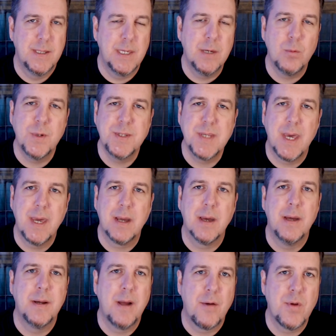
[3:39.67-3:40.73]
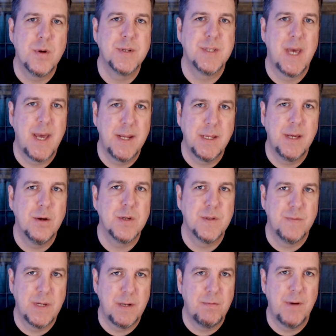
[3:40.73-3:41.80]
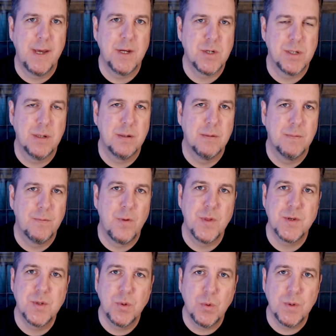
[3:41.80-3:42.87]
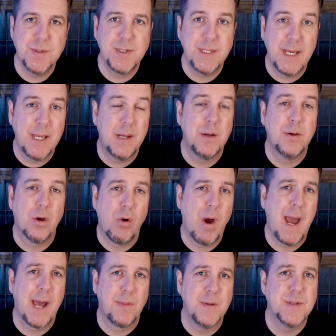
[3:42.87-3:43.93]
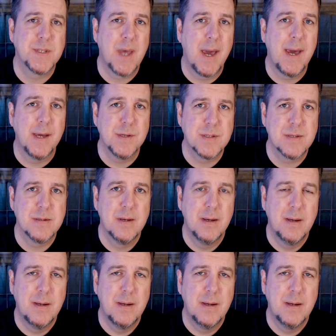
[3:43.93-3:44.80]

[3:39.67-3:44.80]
it would take another 10 years of innovation for the tools needed to crack this case.